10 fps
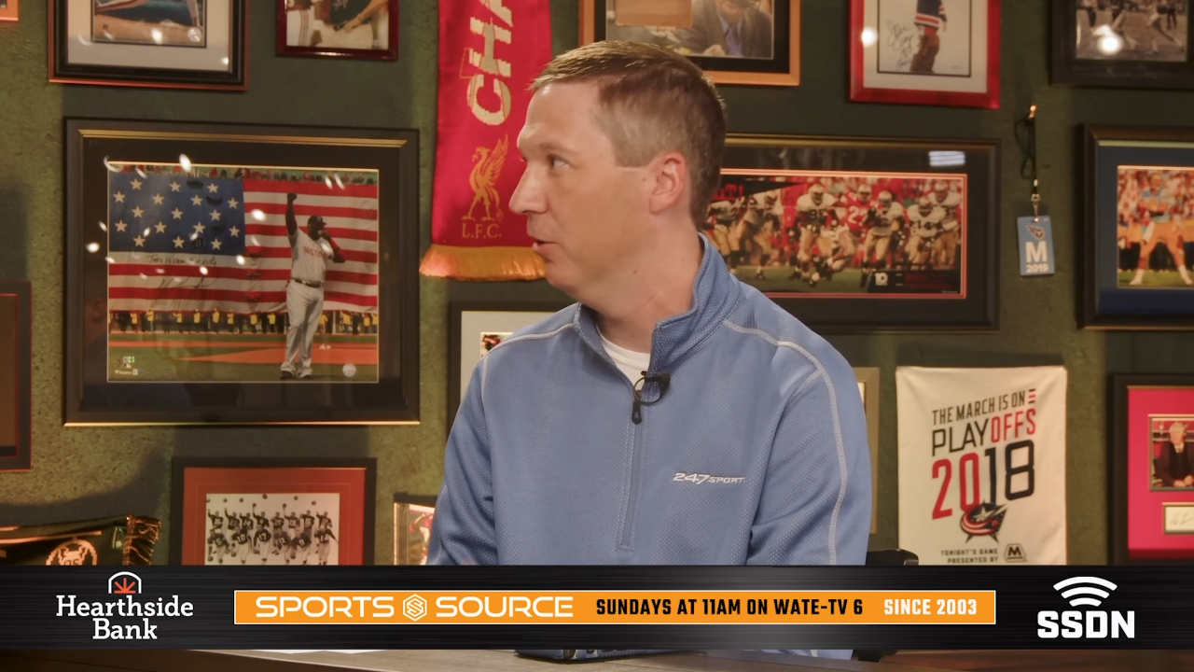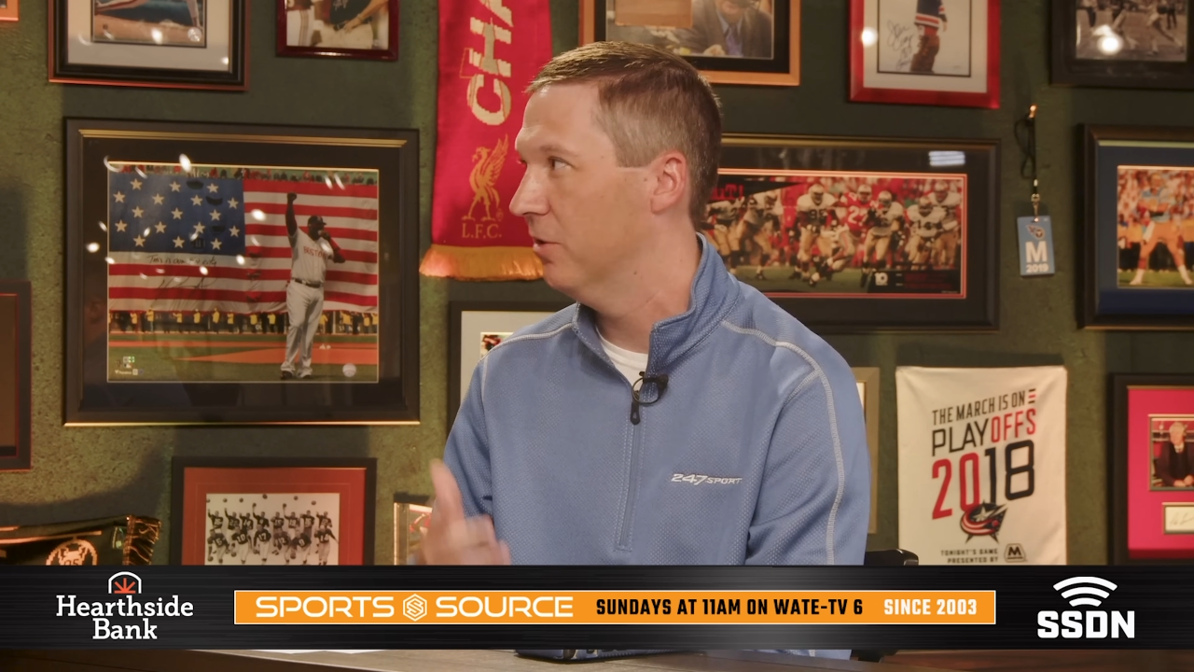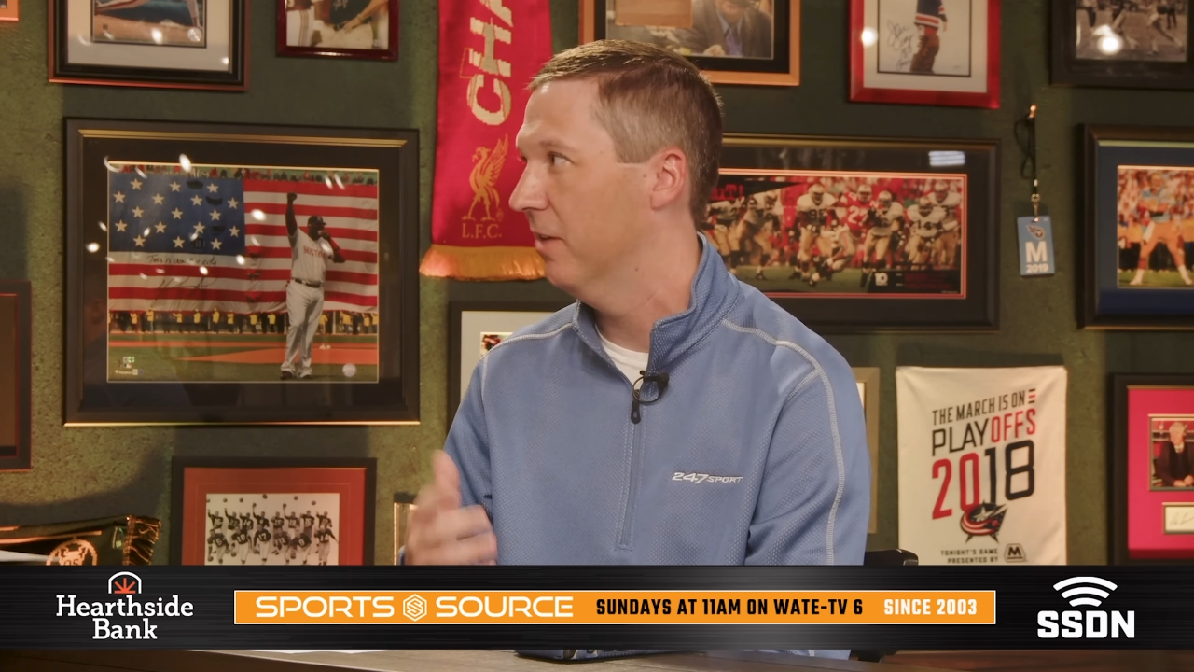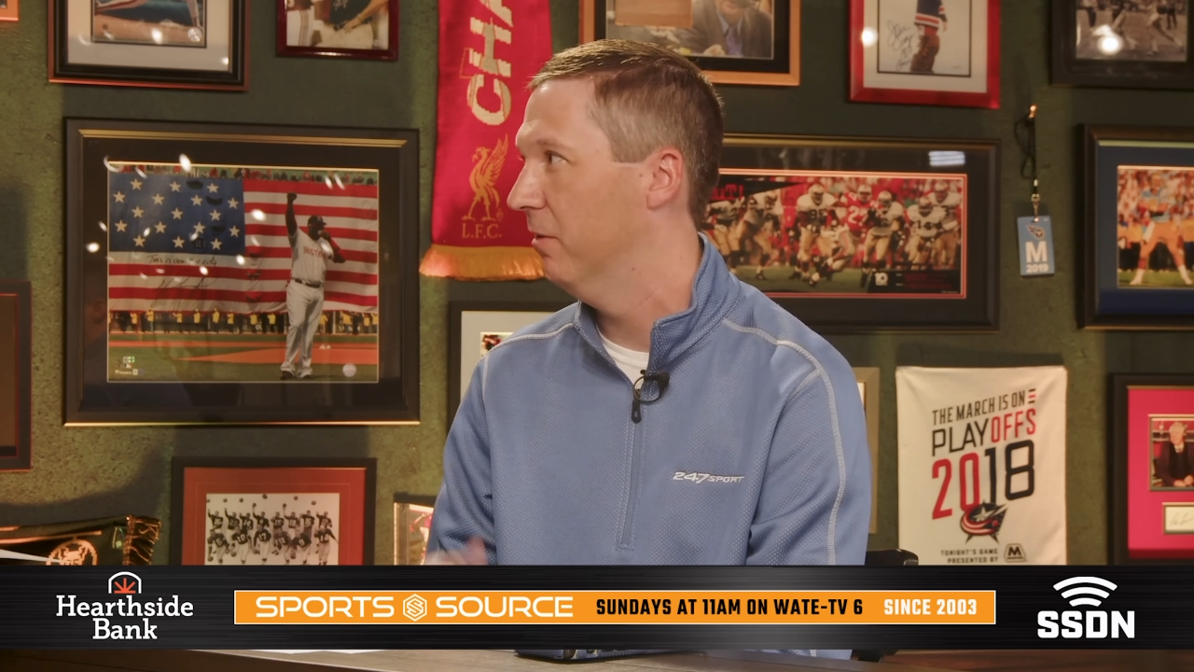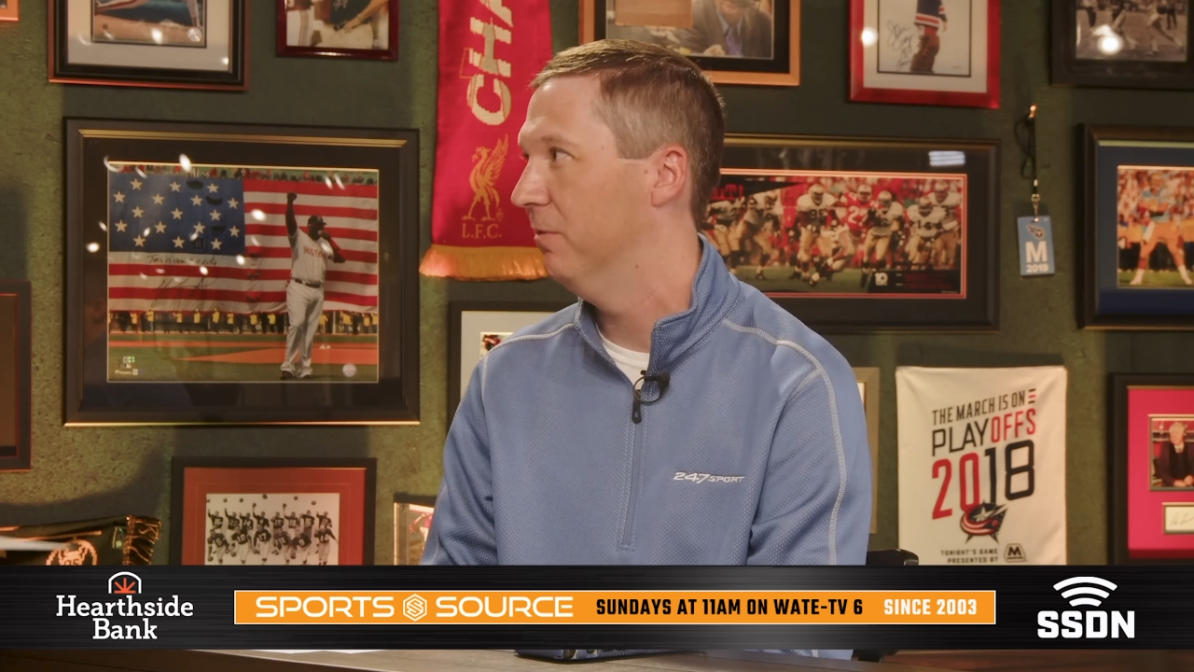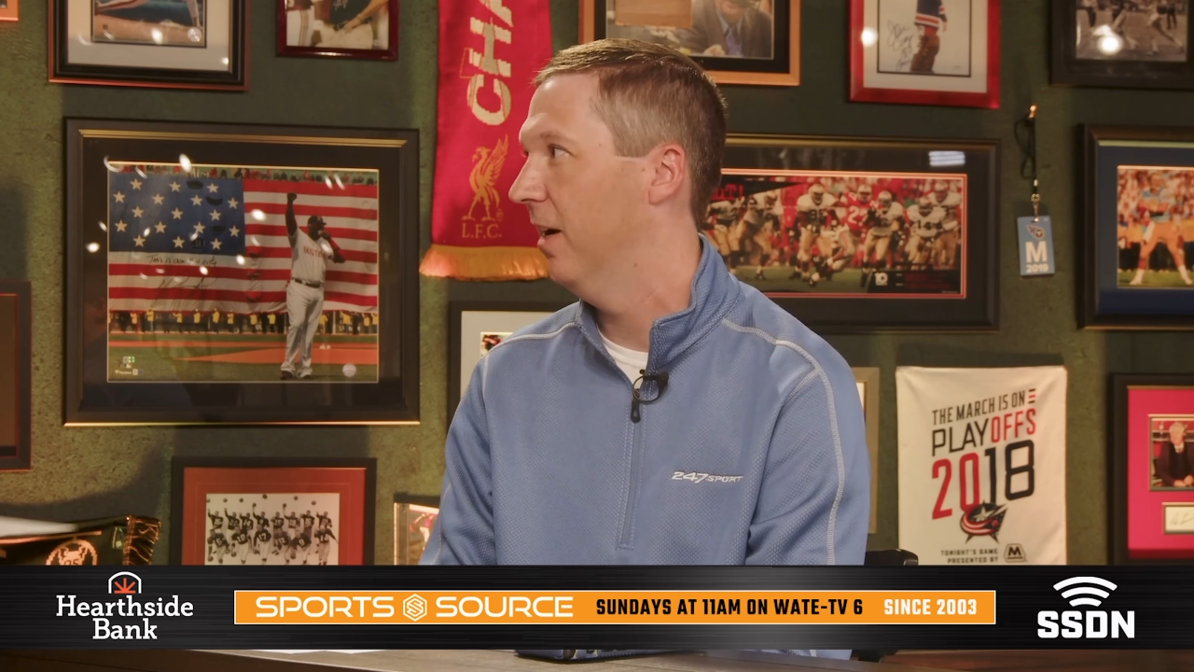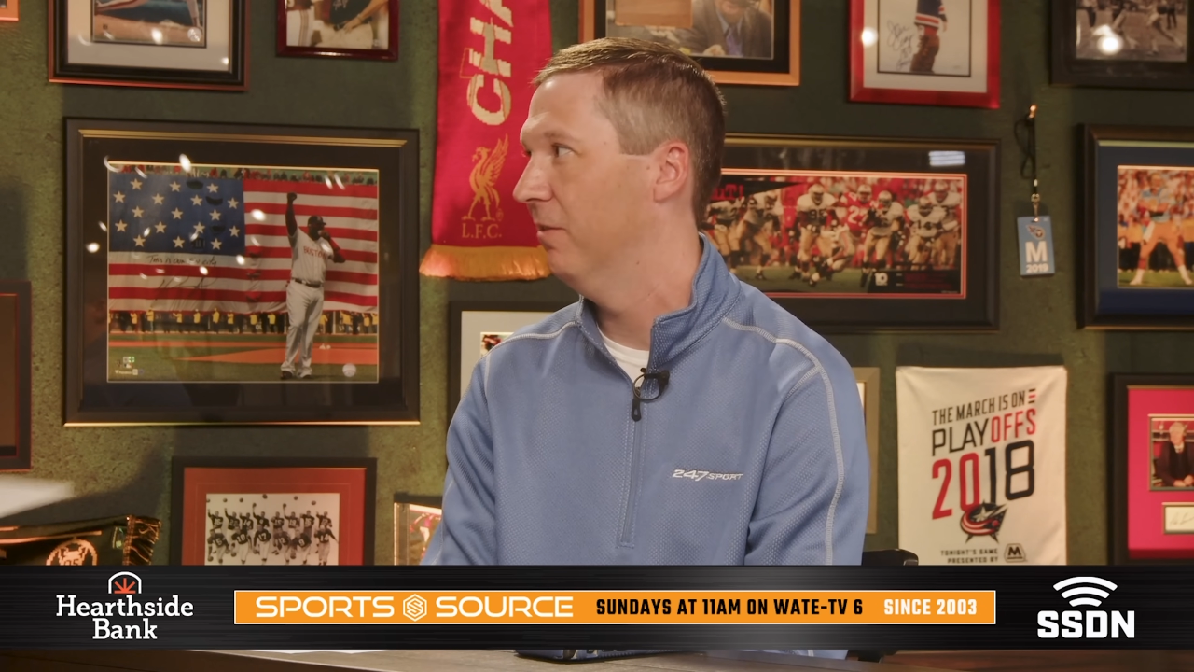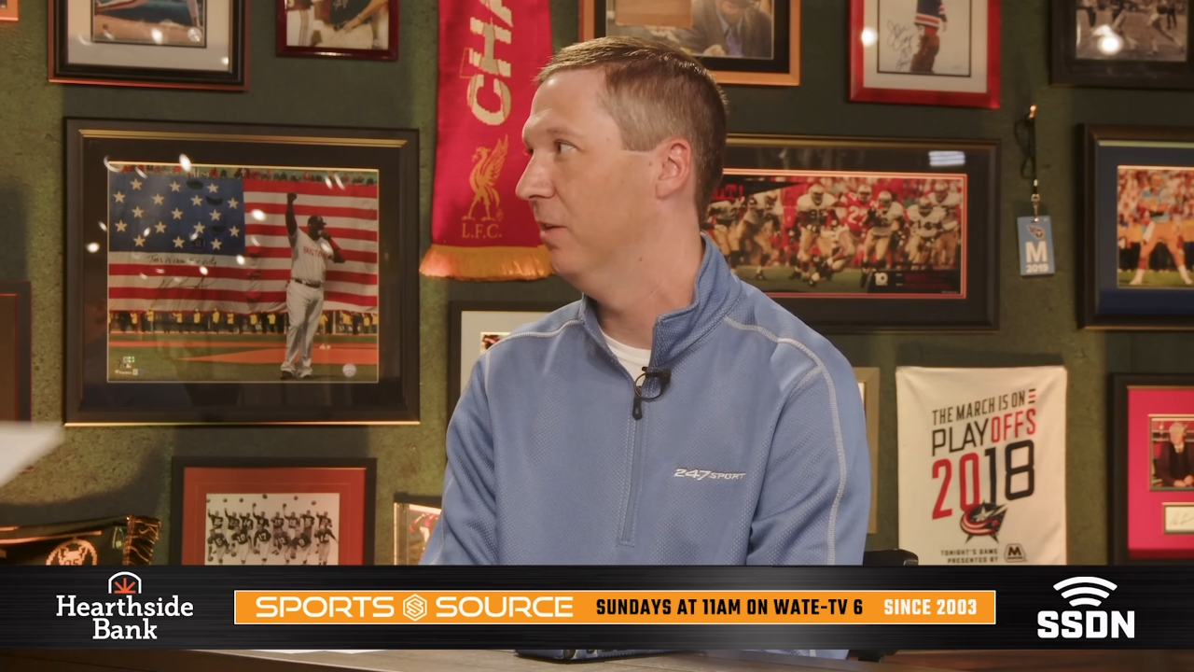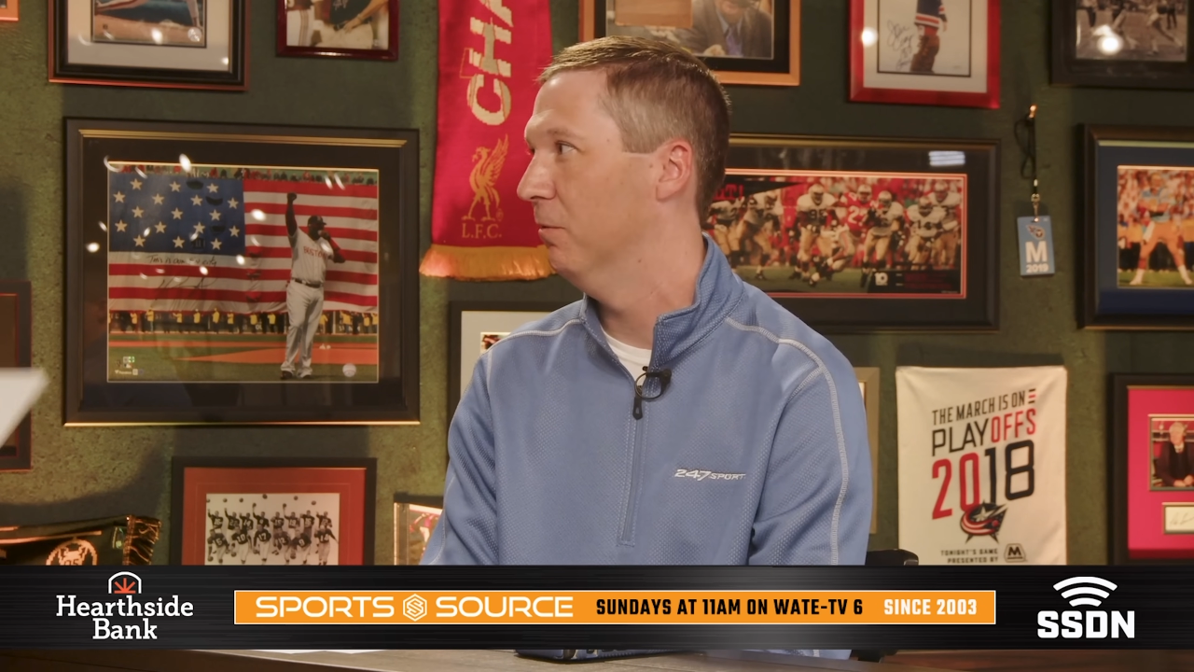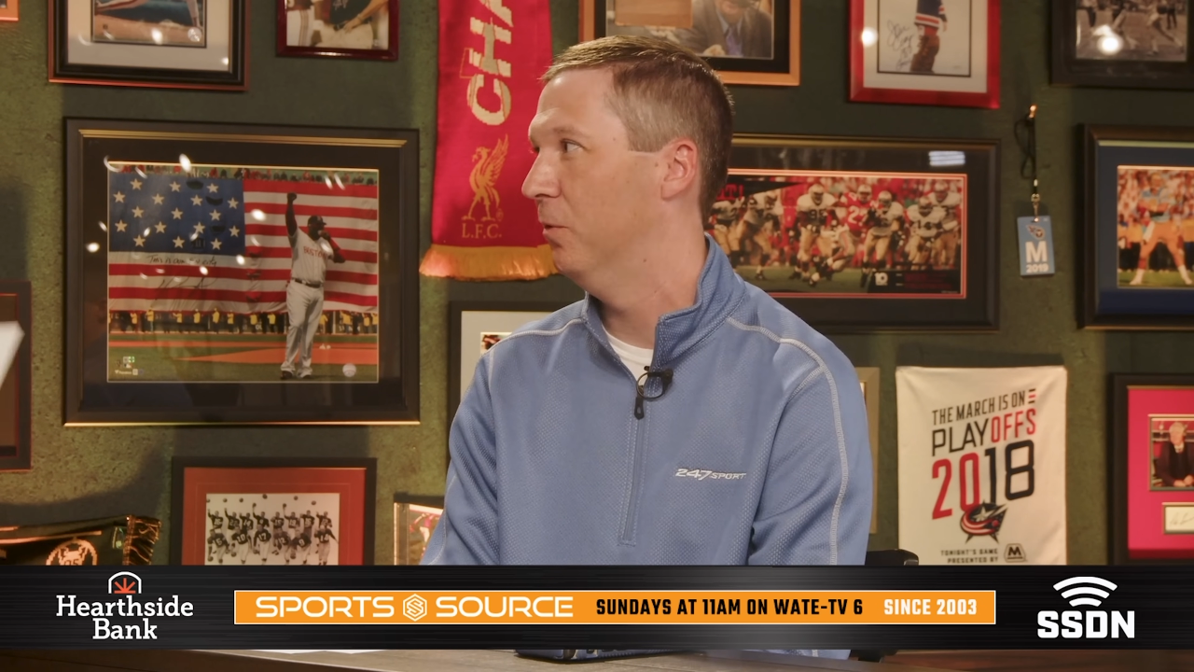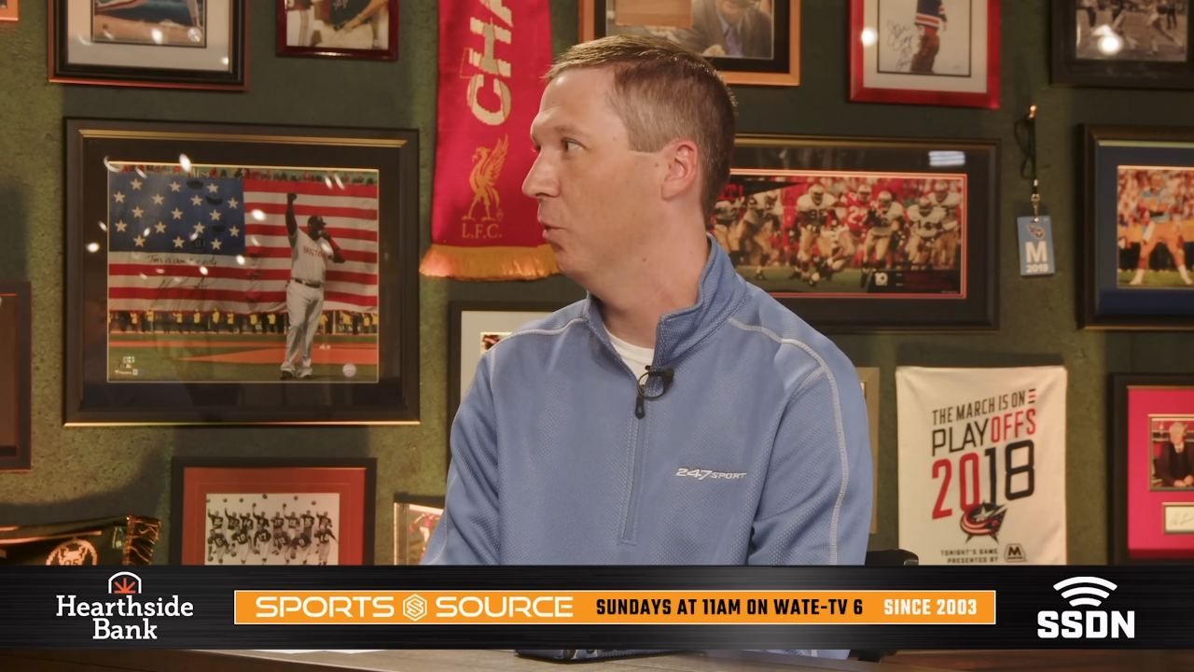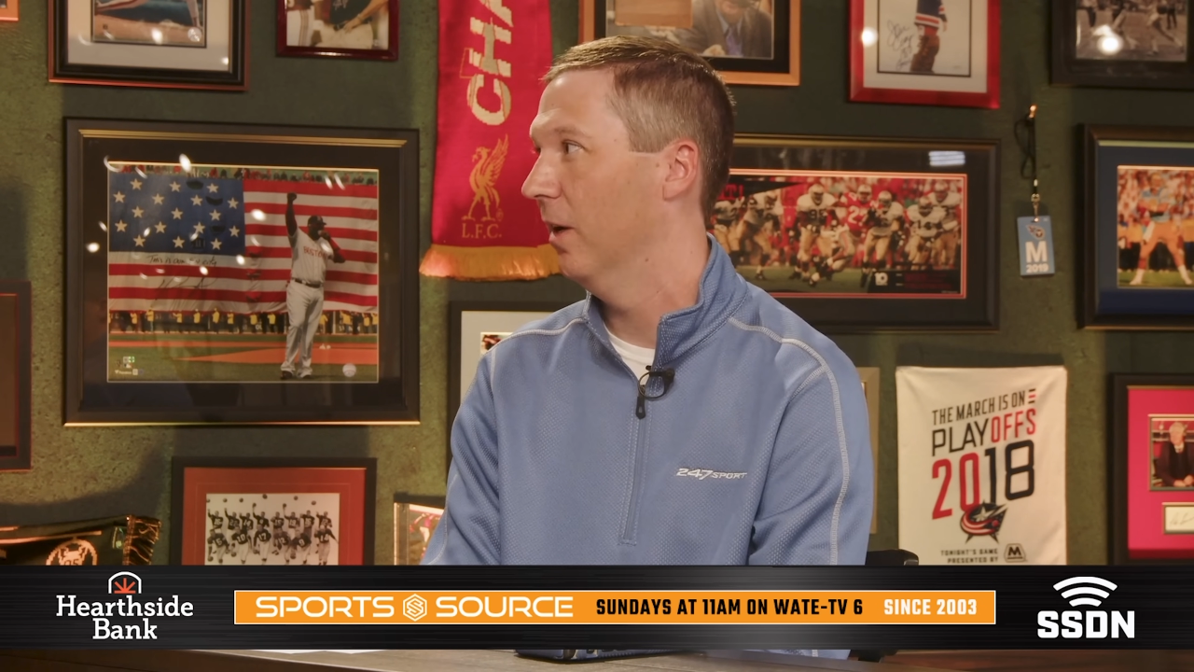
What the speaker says: 7-5, 8-4.